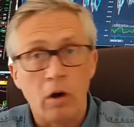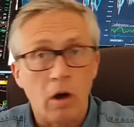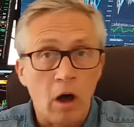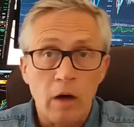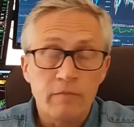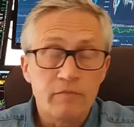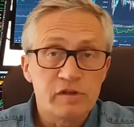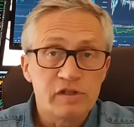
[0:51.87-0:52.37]

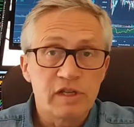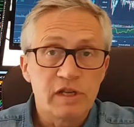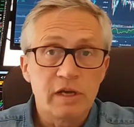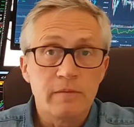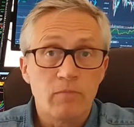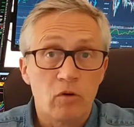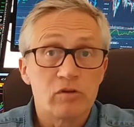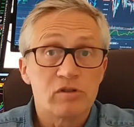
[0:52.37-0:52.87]

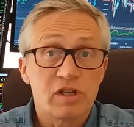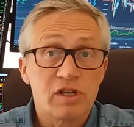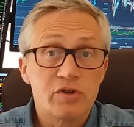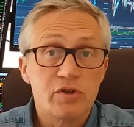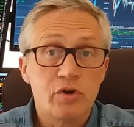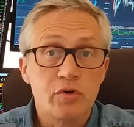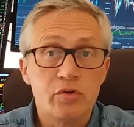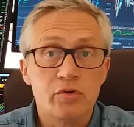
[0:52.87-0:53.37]
obviously mostly
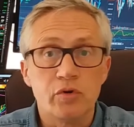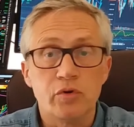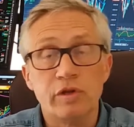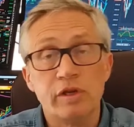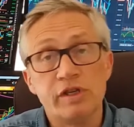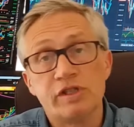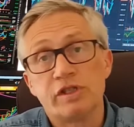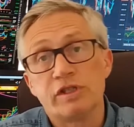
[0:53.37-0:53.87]
due to
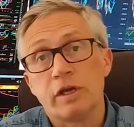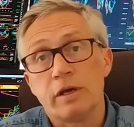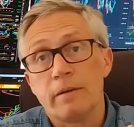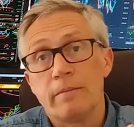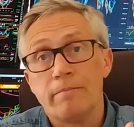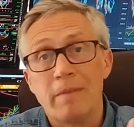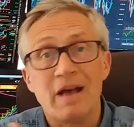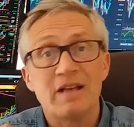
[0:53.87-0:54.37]
this
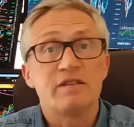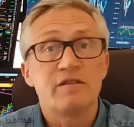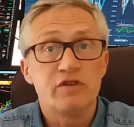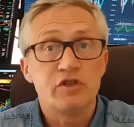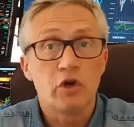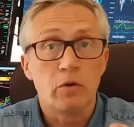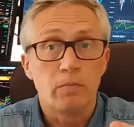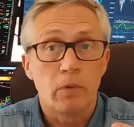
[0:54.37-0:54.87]
massive
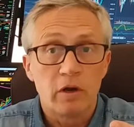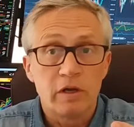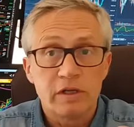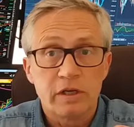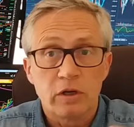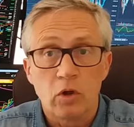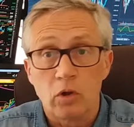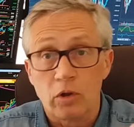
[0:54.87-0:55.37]

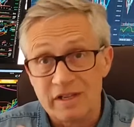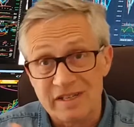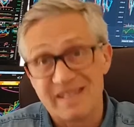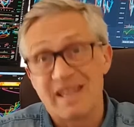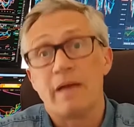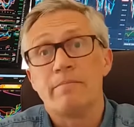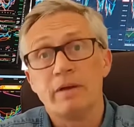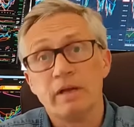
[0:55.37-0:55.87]
geopolitical
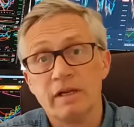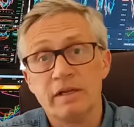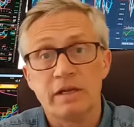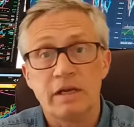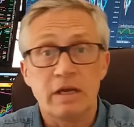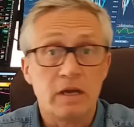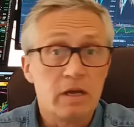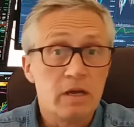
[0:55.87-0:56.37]

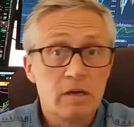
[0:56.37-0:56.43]
instability